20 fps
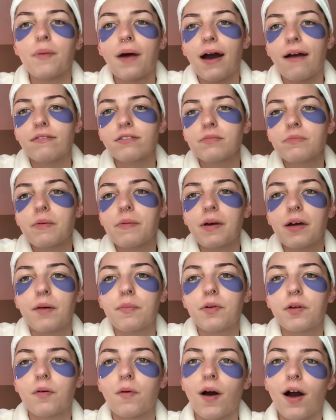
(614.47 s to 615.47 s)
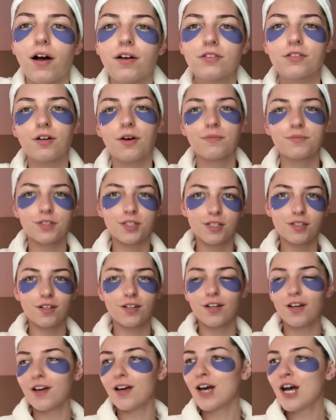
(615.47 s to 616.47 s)
I haven't done my makeup in a while, so I'm just
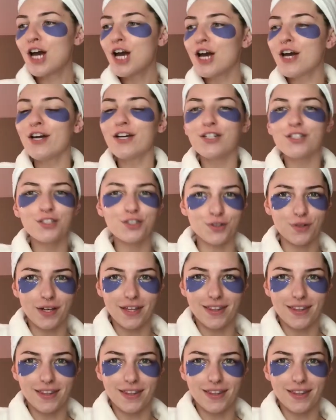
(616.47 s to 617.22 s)
gonna enjoy